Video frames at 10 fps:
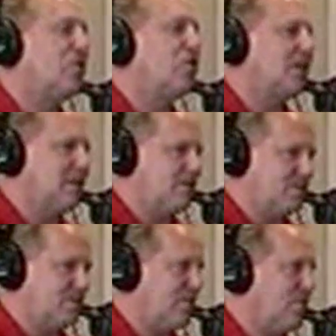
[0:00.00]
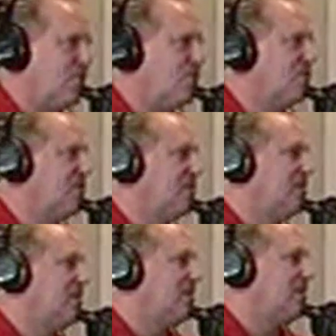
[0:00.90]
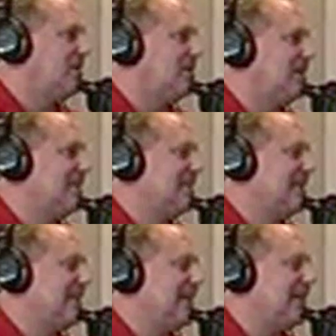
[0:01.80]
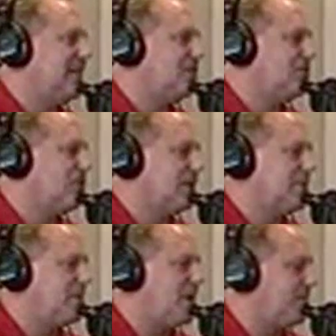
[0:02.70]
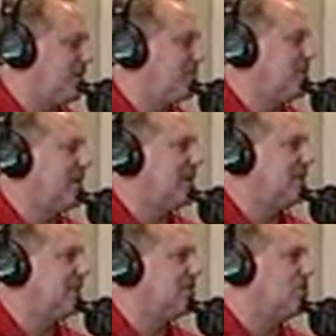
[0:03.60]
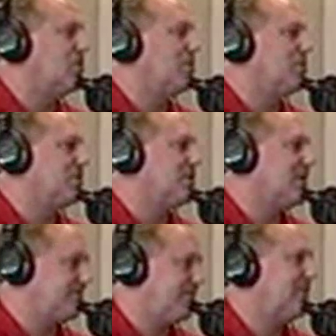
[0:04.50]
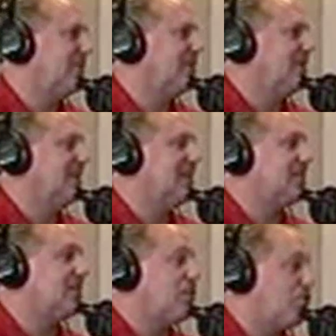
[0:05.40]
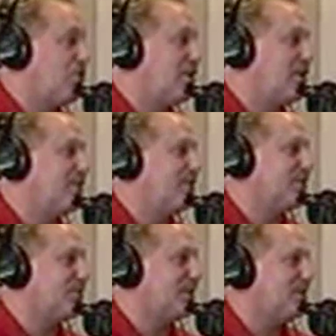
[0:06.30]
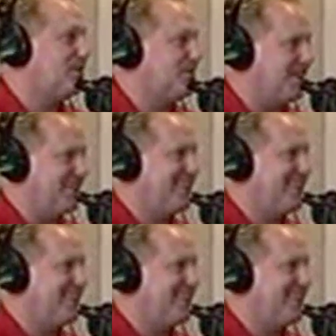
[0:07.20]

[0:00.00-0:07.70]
30 years ago. 1980 to 82 rates popped up to 18 to 20%, mm-hmm. and that's a 30-year fixed rate loan.